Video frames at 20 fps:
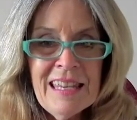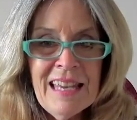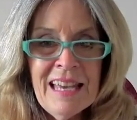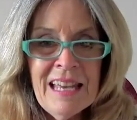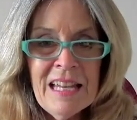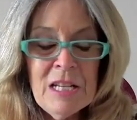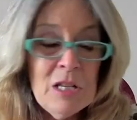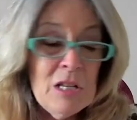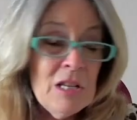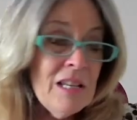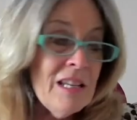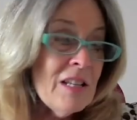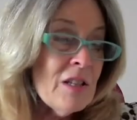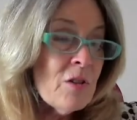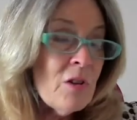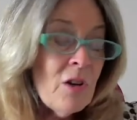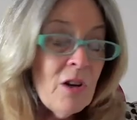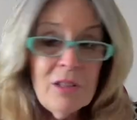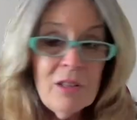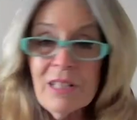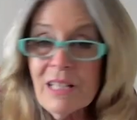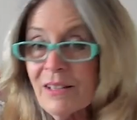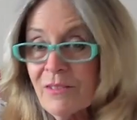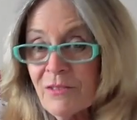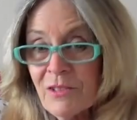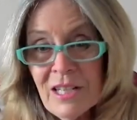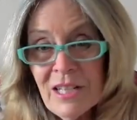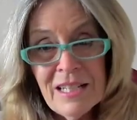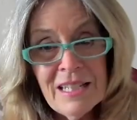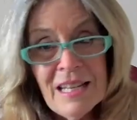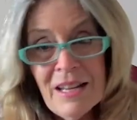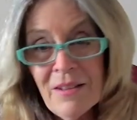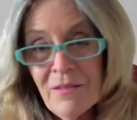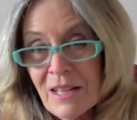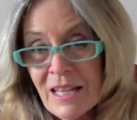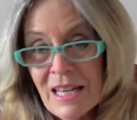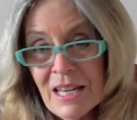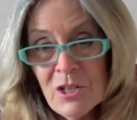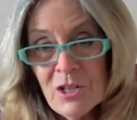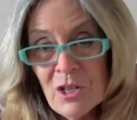And it's called life change
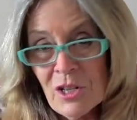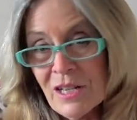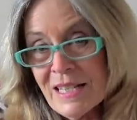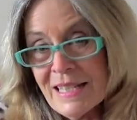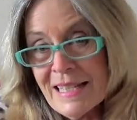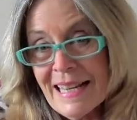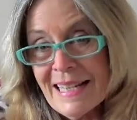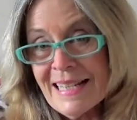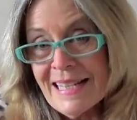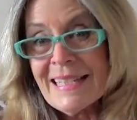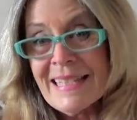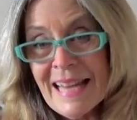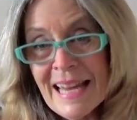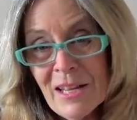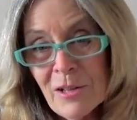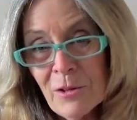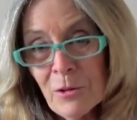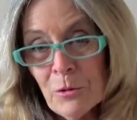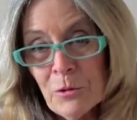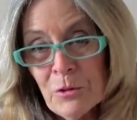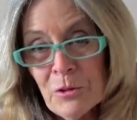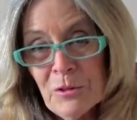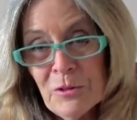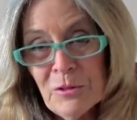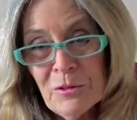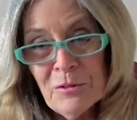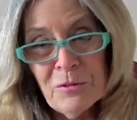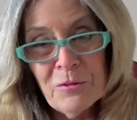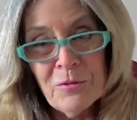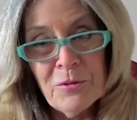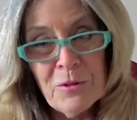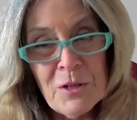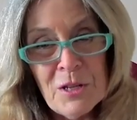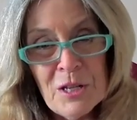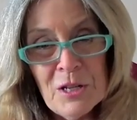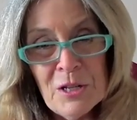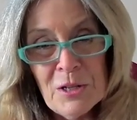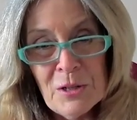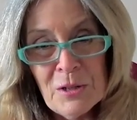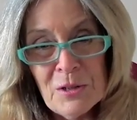navigation because I sailed for
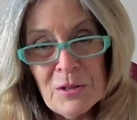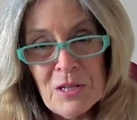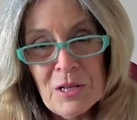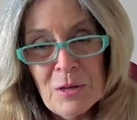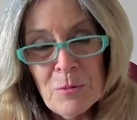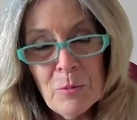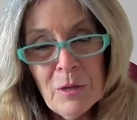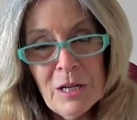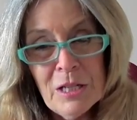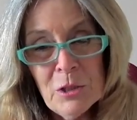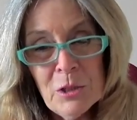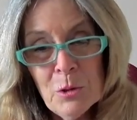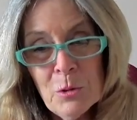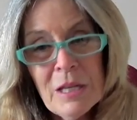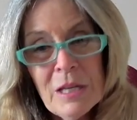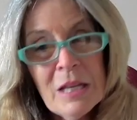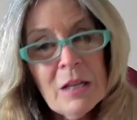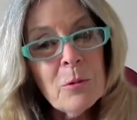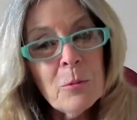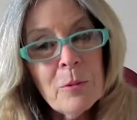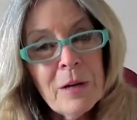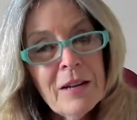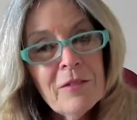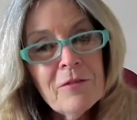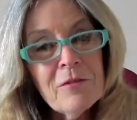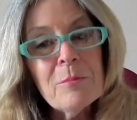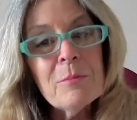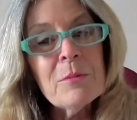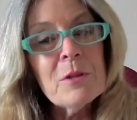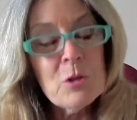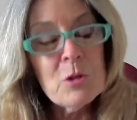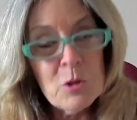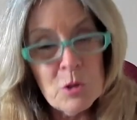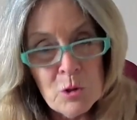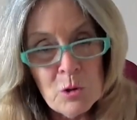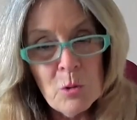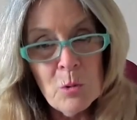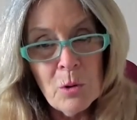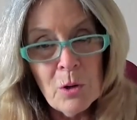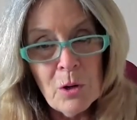years. And when you get away from the
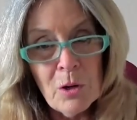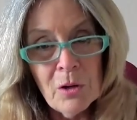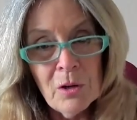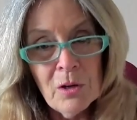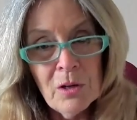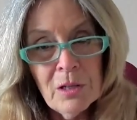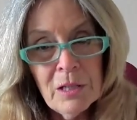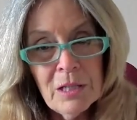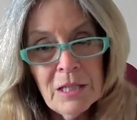shore,